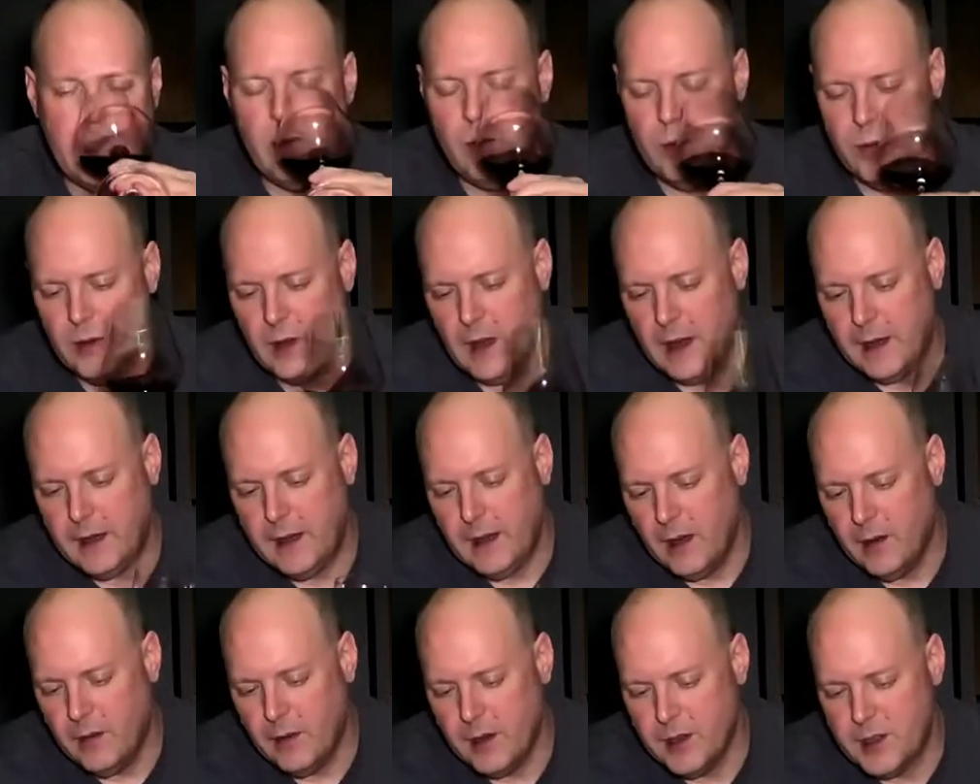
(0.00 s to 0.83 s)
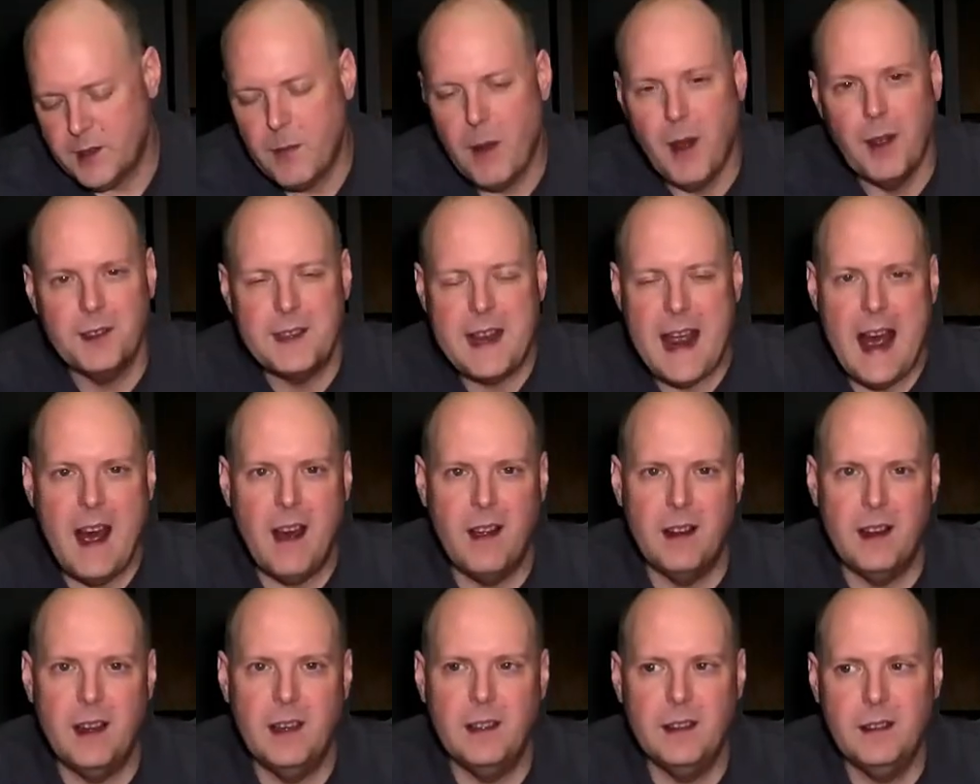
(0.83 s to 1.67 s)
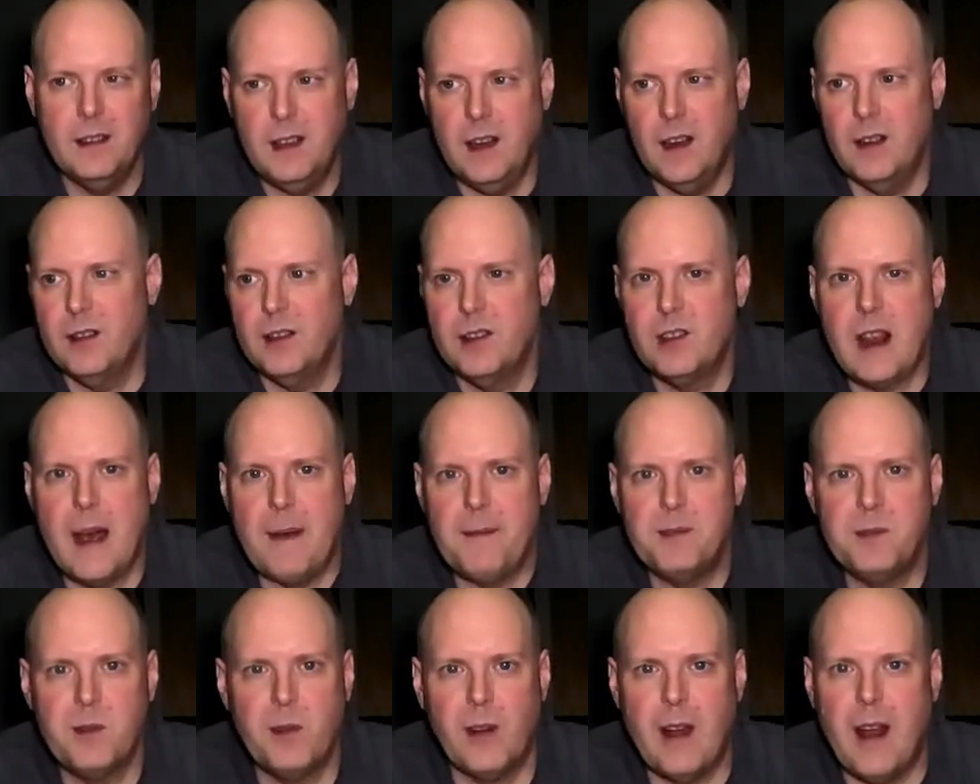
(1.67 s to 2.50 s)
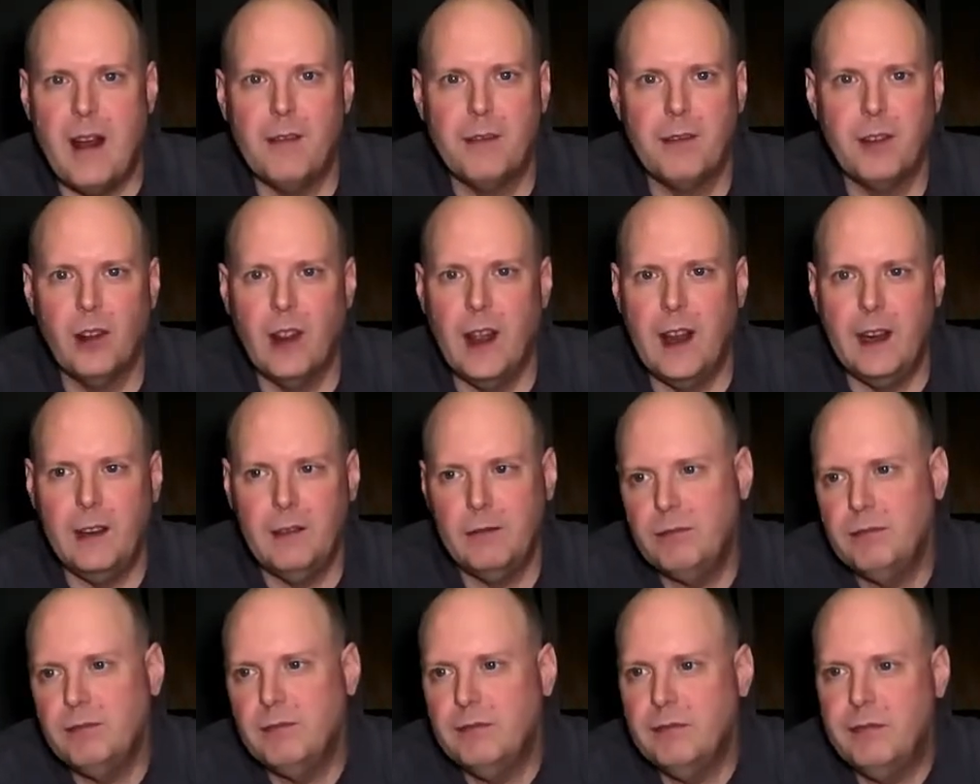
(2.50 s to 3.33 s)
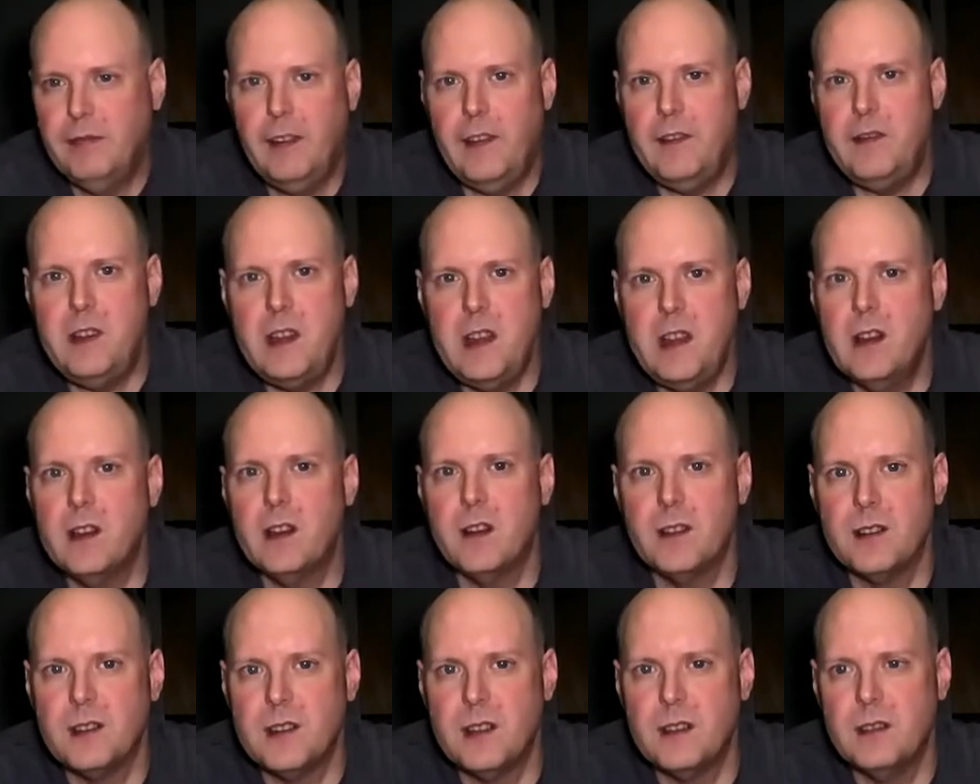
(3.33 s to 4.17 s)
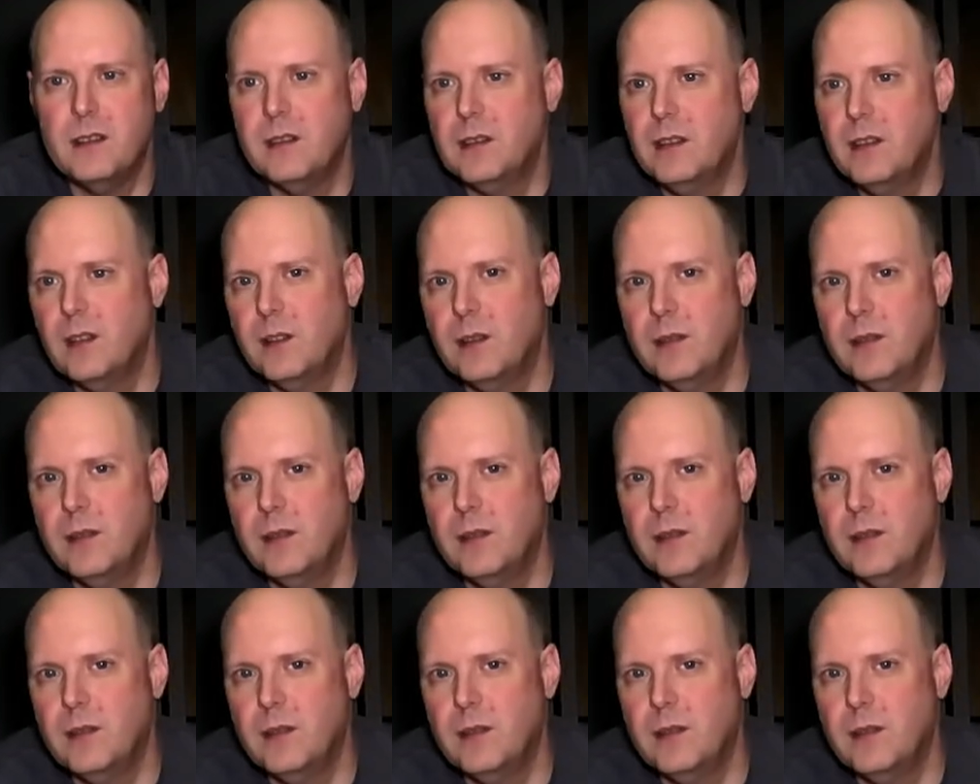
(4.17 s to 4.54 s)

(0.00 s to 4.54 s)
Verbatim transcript: you were like you know in a small town and you know the shop's been around for like 50 years and